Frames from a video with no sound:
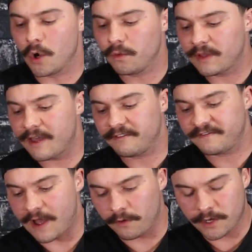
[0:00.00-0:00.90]
don't let
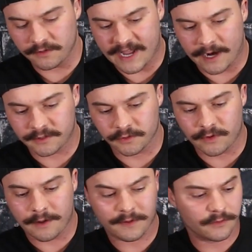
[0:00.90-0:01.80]
Falco Tactical's
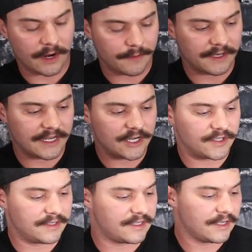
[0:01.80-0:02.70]

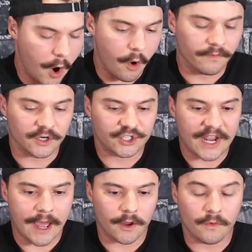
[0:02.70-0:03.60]
recommendations
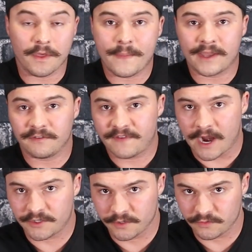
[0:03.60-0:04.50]
overshadow the
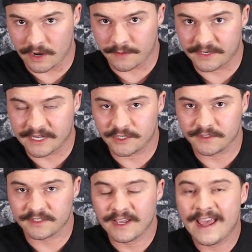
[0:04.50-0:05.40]
manufacturer's
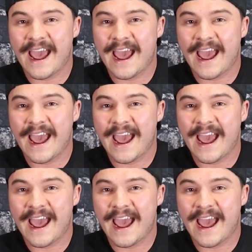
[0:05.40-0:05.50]
recommendations.